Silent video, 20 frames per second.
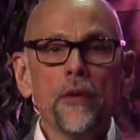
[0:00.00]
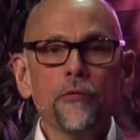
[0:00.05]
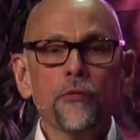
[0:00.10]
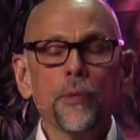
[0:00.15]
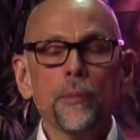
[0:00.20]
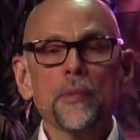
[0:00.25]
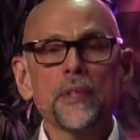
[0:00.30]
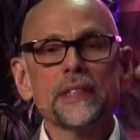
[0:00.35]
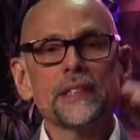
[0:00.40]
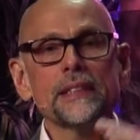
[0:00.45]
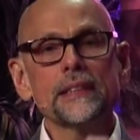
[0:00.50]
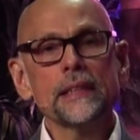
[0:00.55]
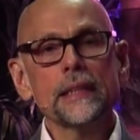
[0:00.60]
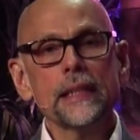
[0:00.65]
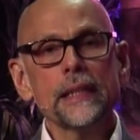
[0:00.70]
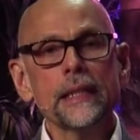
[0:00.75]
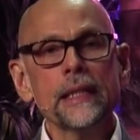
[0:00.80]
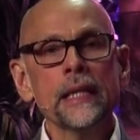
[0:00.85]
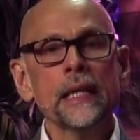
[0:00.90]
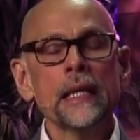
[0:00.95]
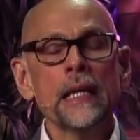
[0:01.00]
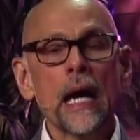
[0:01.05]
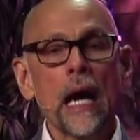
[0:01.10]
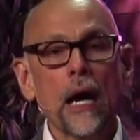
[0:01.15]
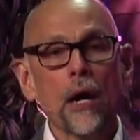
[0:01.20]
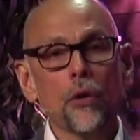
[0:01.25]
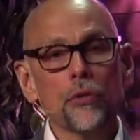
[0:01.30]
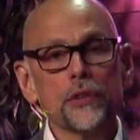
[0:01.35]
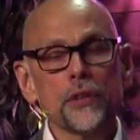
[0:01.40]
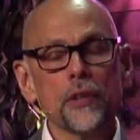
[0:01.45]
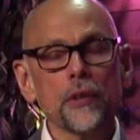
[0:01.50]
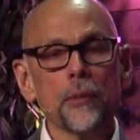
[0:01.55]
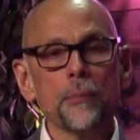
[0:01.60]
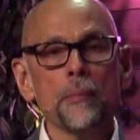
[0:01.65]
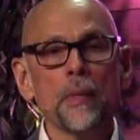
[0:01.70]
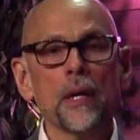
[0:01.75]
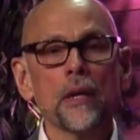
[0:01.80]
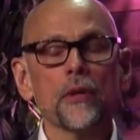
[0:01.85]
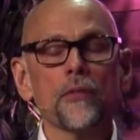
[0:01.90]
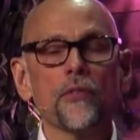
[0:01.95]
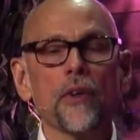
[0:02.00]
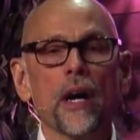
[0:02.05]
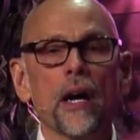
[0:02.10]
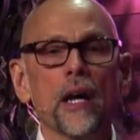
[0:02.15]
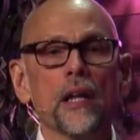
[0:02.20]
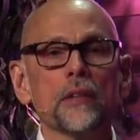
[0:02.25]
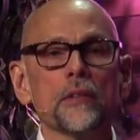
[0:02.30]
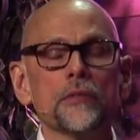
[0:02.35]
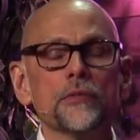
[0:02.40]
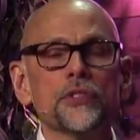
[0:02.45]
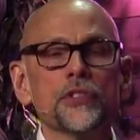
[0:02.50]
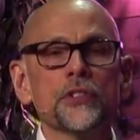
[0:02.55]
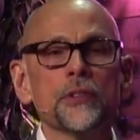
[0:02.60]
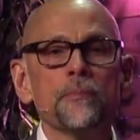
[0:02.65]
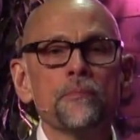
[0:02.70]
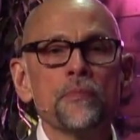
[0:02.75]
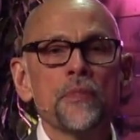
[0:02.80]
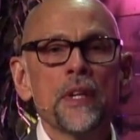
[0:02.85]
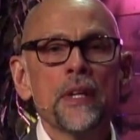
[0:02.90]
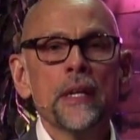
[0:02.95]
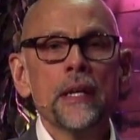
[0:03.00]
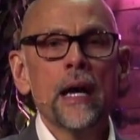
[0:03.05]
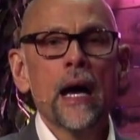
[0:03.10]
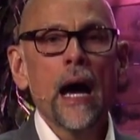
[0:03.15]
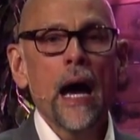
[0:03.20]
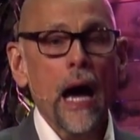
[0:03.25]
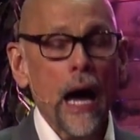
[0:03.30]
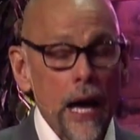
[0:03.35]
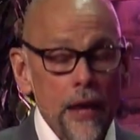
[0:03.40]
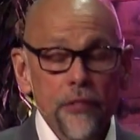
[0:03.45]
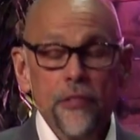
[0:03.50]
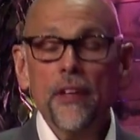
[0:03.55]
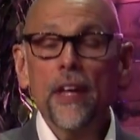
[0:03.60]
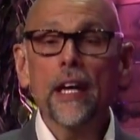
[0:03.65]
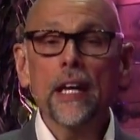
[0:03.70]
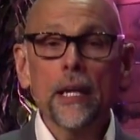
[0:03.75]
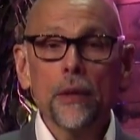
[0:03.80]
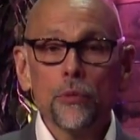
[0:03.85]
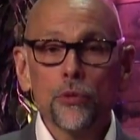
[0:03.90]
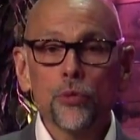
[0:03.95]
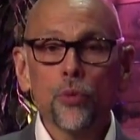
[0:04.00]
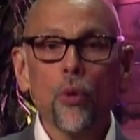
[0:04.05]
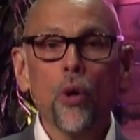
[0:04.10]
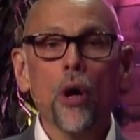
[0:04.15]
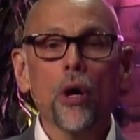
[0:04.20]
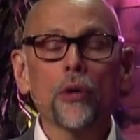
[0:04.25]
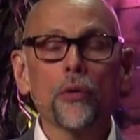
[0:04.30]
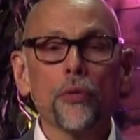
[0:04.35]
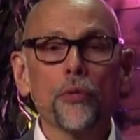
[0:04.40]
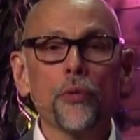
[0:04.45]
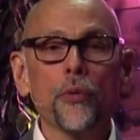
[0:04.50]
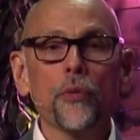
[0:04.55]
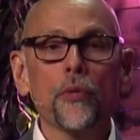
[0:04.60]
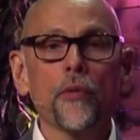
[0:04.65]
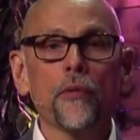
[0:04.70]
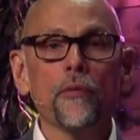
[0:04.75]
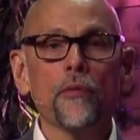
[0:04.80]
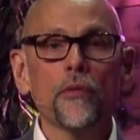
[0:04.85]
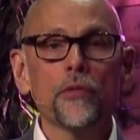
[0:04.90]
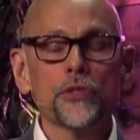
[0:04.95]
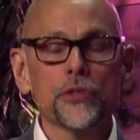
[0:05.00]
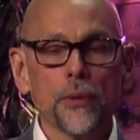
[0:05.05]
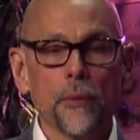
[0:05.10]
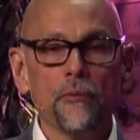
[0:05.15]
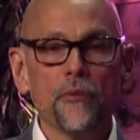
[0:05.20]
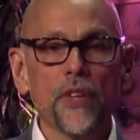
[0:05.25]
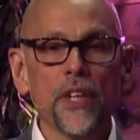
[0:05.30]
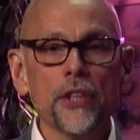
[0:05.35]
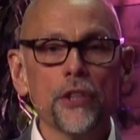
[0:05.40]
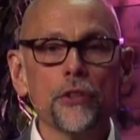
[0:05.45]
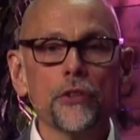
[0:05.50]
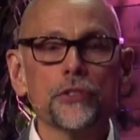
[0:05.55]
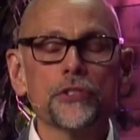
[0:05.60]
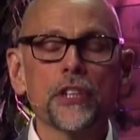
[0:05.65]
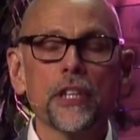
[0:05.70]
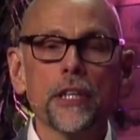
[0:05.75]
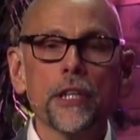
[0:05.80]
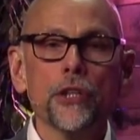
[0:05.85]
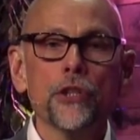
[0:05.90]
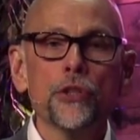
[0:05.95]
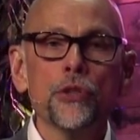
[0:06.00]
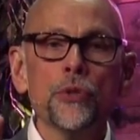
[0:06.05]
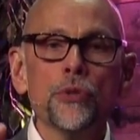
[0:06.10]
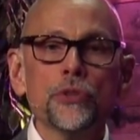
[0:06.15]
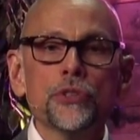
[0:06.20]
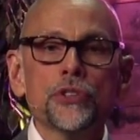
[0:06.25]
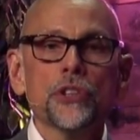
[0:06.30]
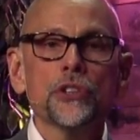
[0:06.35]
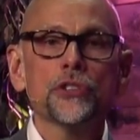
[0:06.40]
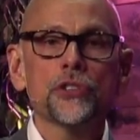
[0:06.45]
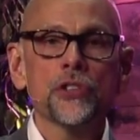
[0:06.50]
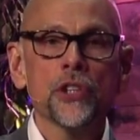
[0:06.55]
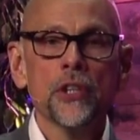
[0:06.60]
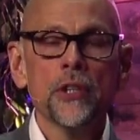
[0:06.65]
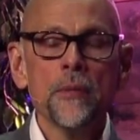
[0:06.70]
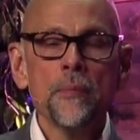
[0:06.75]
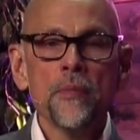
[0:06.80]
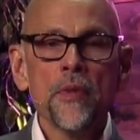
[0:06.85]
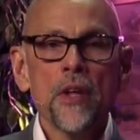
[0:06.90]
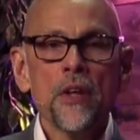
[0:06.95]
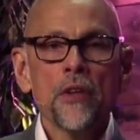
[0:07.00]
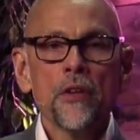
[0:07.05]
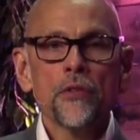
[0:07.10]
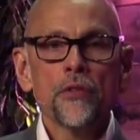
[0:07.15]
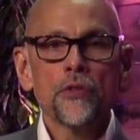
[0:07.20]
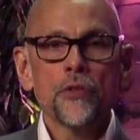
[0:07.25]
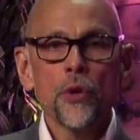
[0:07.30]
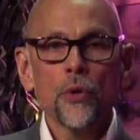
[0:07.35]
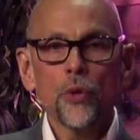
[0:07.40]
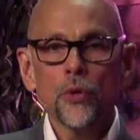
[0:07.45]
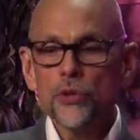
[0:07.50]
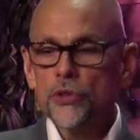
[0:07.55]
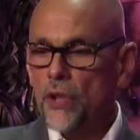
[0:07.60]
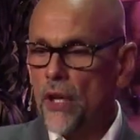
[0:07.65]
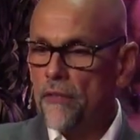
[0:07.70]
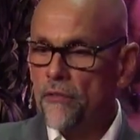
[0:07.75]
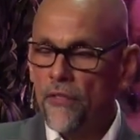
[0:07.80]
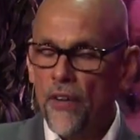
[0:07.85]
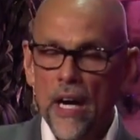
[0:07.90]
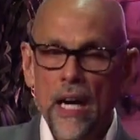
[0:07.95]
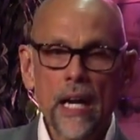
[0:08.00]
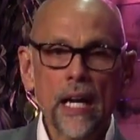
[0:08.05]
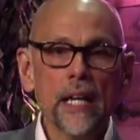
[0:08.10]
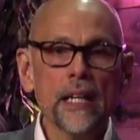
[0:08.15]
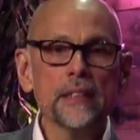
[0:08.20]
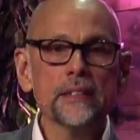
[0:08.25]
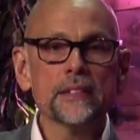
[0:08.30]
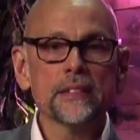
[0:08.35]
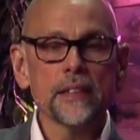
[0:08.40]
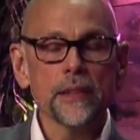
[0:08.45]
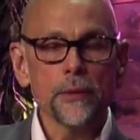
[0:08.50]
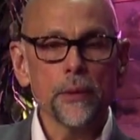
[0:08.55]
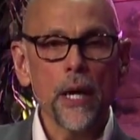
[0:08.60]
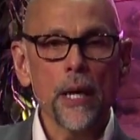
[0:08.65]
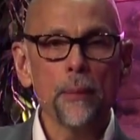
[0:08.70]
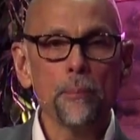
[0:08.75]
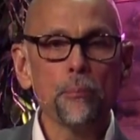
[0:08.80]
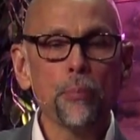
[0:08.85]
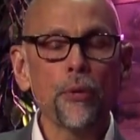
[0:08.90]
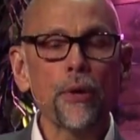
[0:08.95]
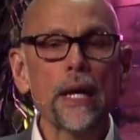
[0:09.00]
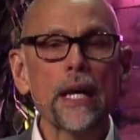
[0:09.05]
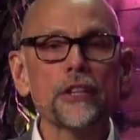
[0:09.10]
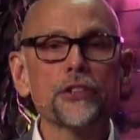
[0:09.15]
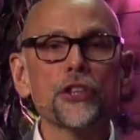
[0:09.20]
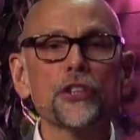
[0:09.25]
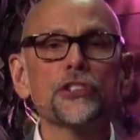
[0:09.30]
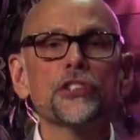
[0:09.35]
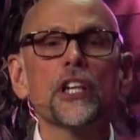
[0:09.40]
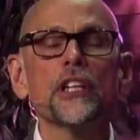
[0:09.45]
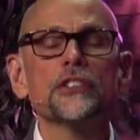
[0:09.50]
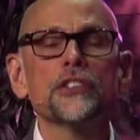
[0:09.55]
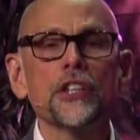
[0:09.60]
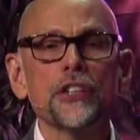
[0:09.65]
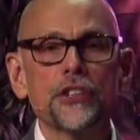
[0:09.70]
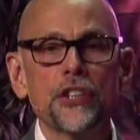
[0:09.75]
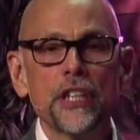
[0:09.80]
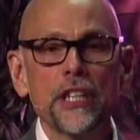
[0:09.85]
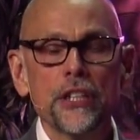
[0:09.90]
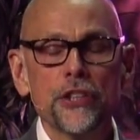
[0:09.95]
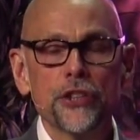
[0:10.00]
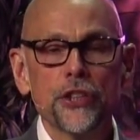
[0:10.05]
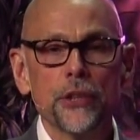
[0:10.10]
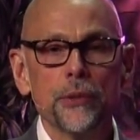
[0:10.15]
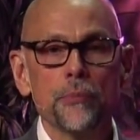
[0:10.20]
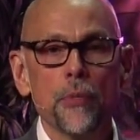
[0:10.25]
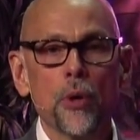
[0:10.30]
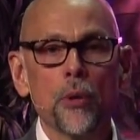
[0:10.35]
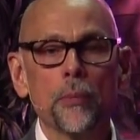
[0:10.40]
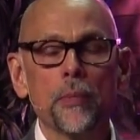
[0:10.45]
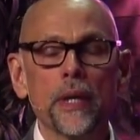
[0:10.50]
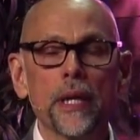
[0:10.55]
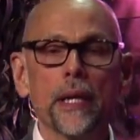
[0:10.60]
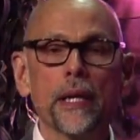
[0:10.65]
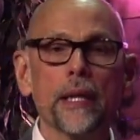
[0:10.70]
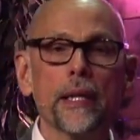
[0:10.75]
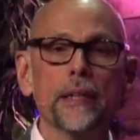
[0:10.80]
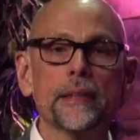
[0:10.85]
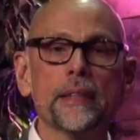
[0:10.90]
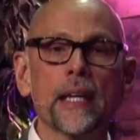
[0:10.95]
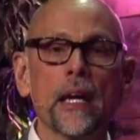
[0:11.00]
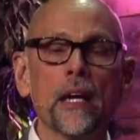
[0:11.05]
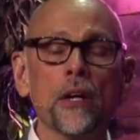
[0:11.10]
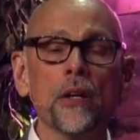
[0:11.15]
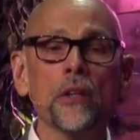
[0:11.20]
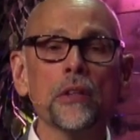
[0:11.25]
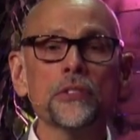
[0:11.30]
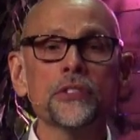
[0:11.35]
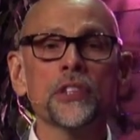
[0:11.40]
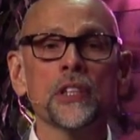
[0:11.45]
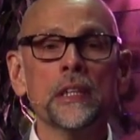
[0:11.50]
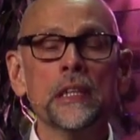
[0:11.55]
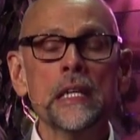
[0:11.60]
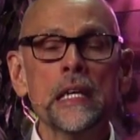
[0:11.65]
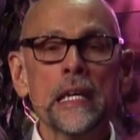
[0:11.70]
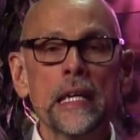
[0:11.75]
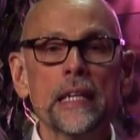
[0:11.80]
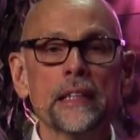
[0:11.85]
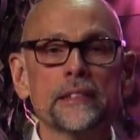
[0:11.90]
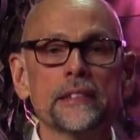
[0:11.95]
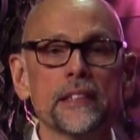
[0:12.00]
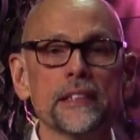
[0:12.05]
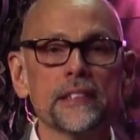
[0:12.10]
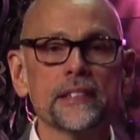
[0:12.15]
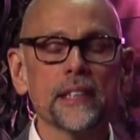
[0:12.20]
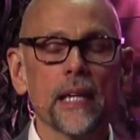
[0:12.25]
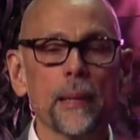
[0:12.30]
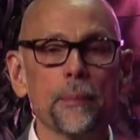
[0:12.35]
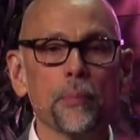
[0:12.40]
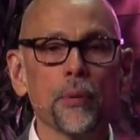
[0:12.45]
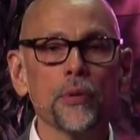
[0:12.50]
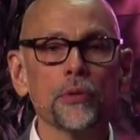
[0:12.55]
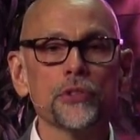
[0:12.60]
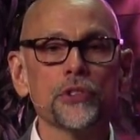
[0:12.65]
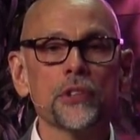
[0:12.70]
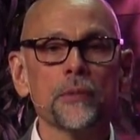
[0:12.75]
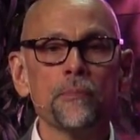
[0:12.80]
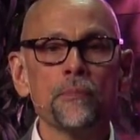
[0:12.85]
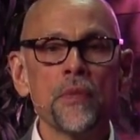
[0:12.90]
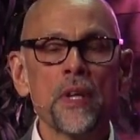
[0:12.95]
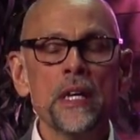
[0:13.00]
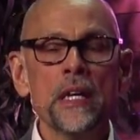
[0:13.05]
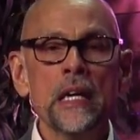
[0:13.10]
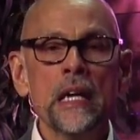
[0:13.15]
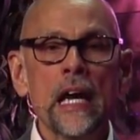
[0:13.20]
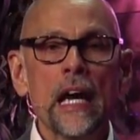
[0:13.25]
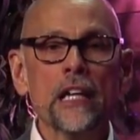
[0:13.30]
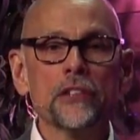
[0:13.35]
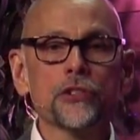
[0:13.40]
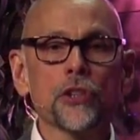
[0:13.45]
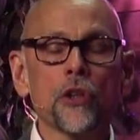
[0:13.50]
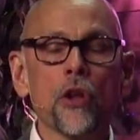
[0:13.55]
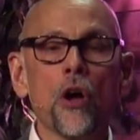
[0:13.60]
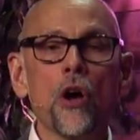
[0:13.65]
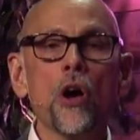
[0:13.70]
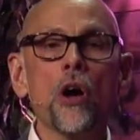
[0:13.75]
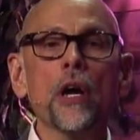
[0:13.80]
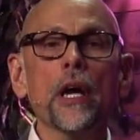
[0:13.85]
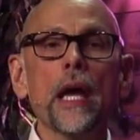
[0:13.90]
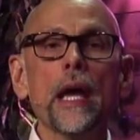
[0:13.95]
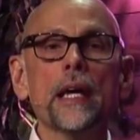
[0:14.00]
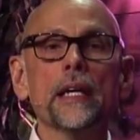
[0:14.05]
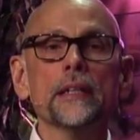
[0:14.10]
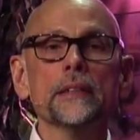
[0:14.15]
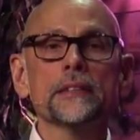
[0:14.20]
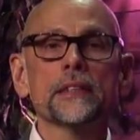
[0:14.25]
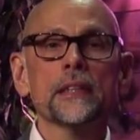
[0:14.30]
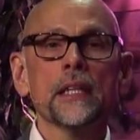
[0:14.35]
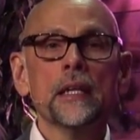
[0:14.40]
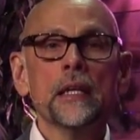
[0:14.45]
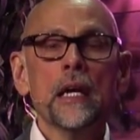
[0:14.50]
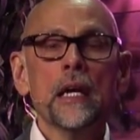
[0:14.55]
from the city out to the Mount of Olives, I think he was walking through some vineyards, and he uses those vines and branches as a teaching moment. And he tells his disciples, as long as